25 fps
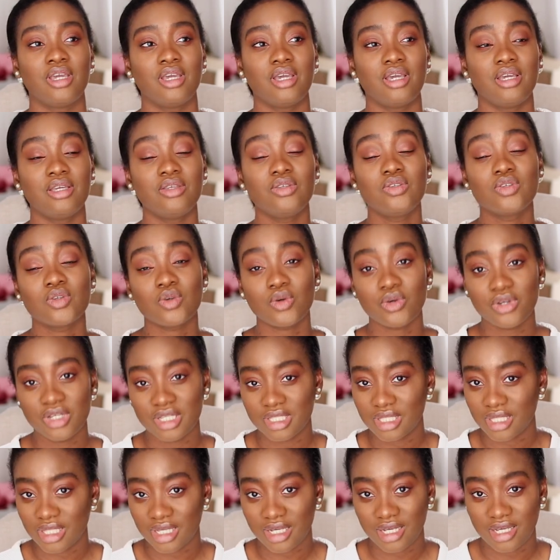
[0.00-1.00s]

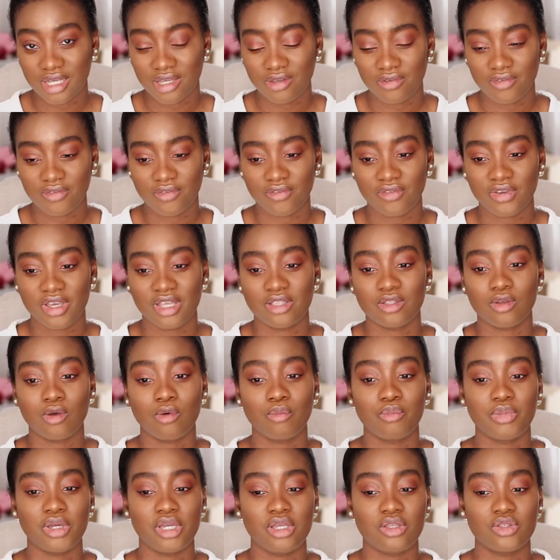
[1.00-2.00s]
enjoying life, and
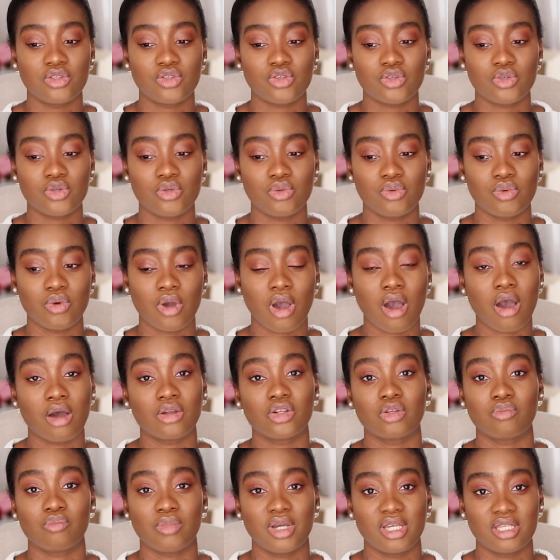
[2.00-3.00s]
not being too hard
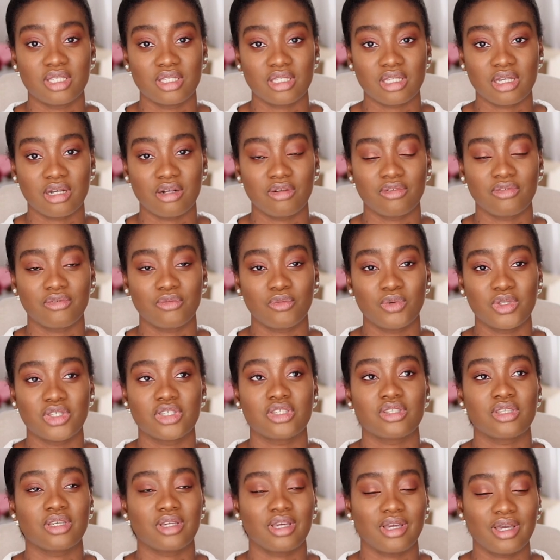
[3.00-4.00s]
on myself,
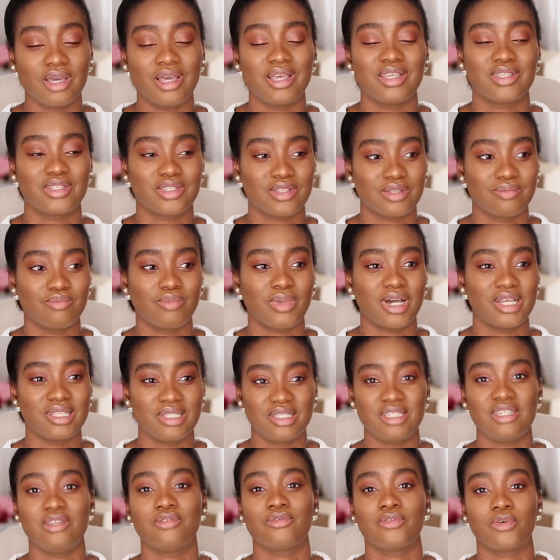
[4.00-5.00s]
which is my
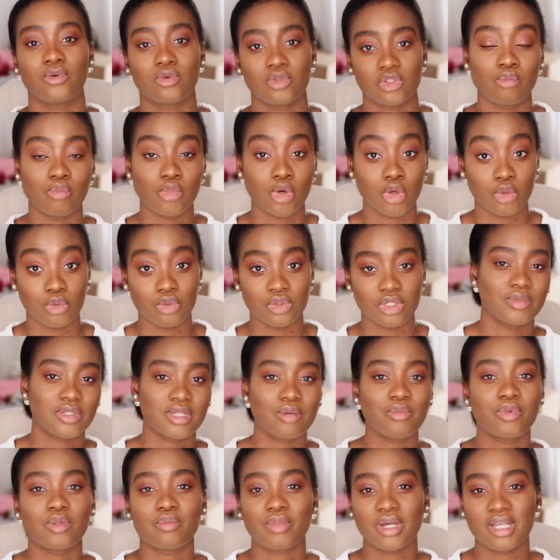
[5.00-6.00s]
default mode.
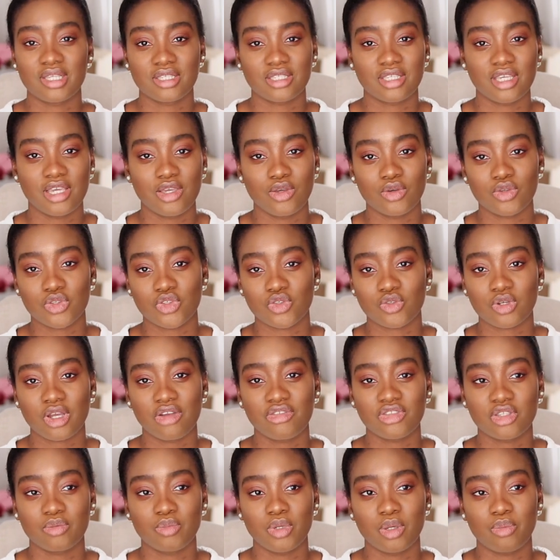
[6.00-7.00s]
Someone might say your strive
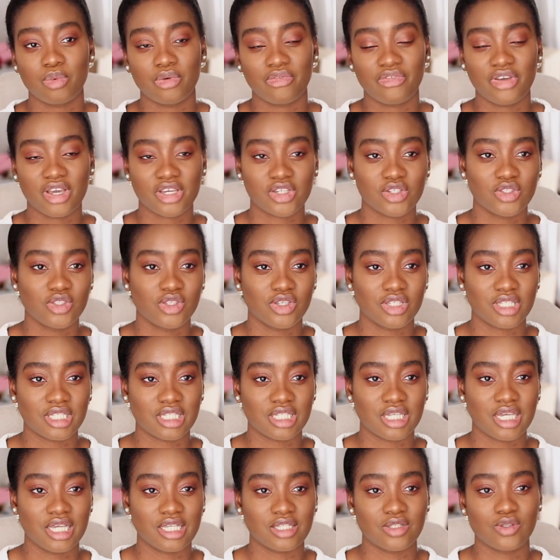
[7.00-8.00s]
to be a perfectionist
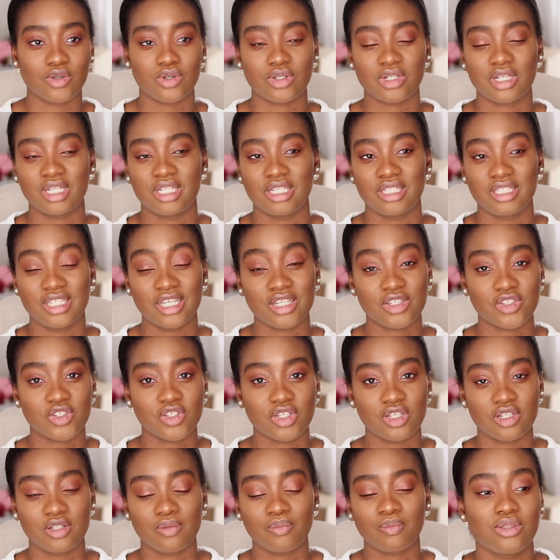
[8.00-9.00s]
is not an
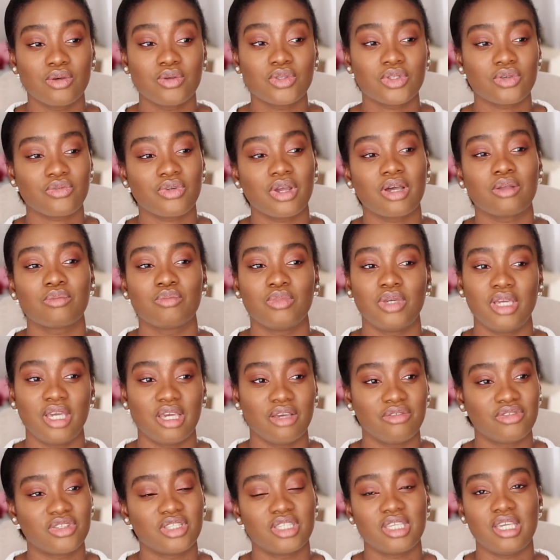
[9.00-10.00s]
addiction. Those around me
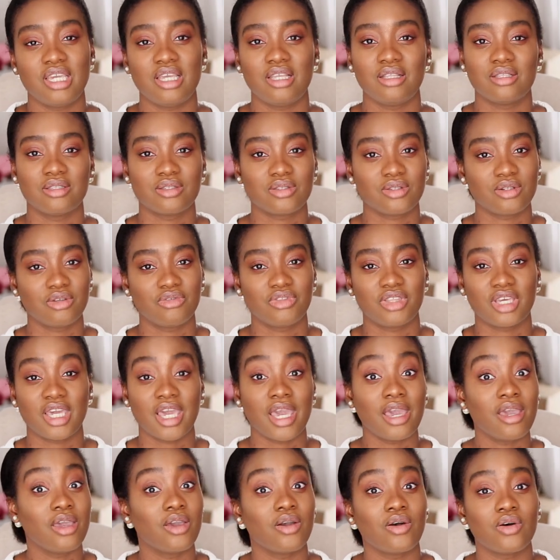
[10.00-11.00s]
have seen sort of the
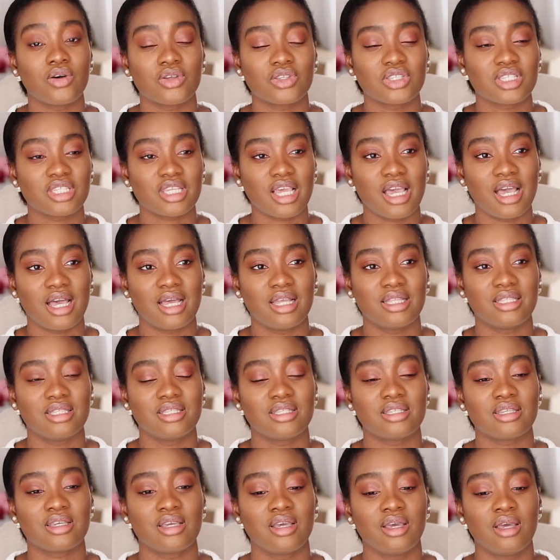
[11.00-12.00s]
chaos
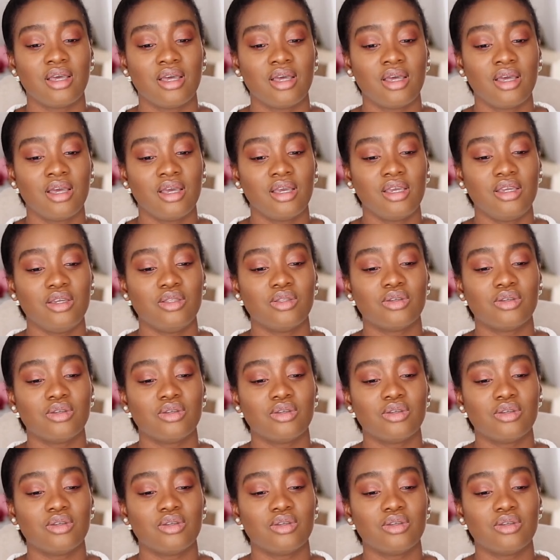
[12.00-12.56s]
and, you